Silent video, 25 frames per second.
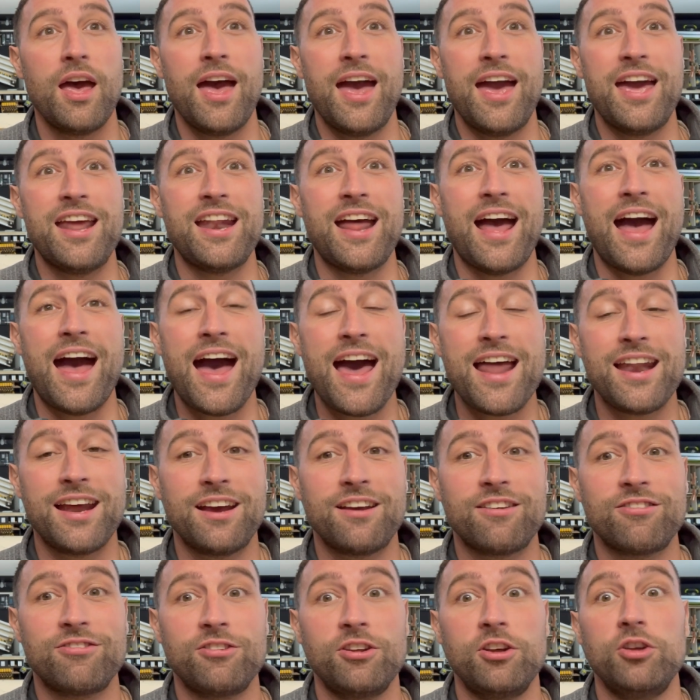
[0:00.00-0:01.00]
And
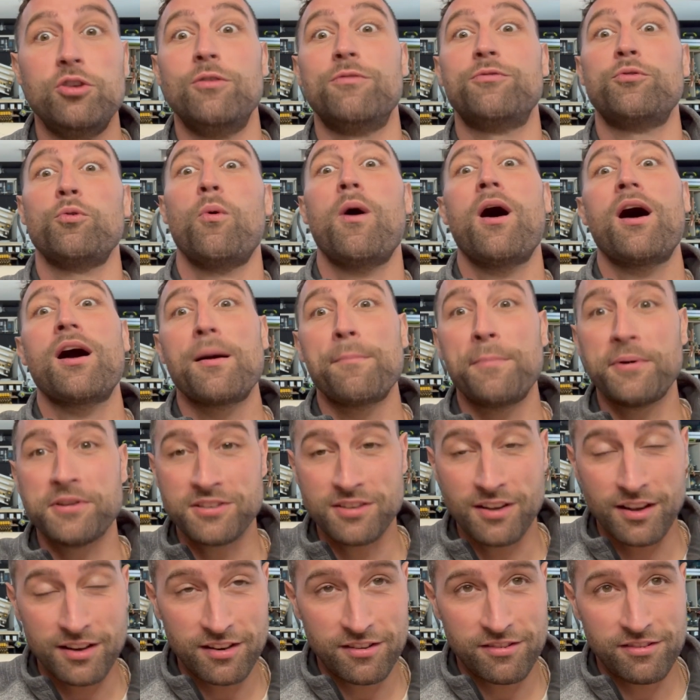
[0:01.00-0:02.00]
attics, you have to walk up a
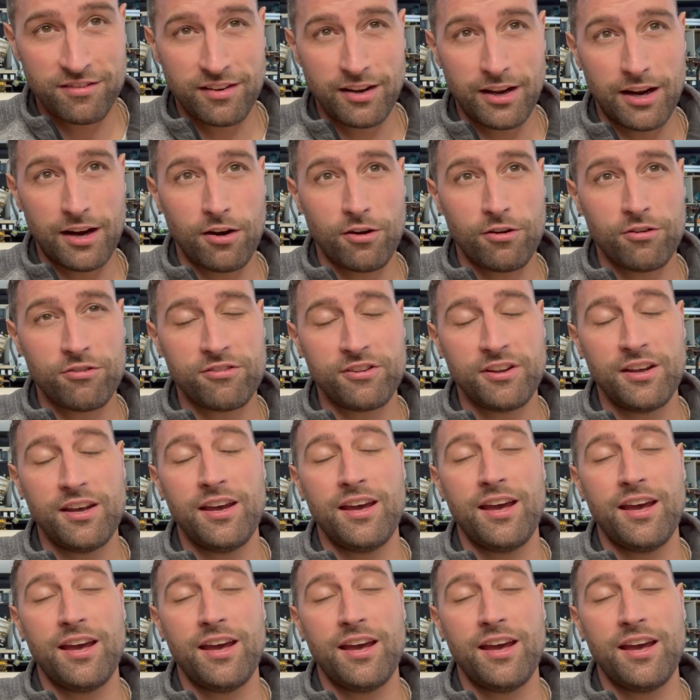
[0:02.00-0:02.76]
ton of stairs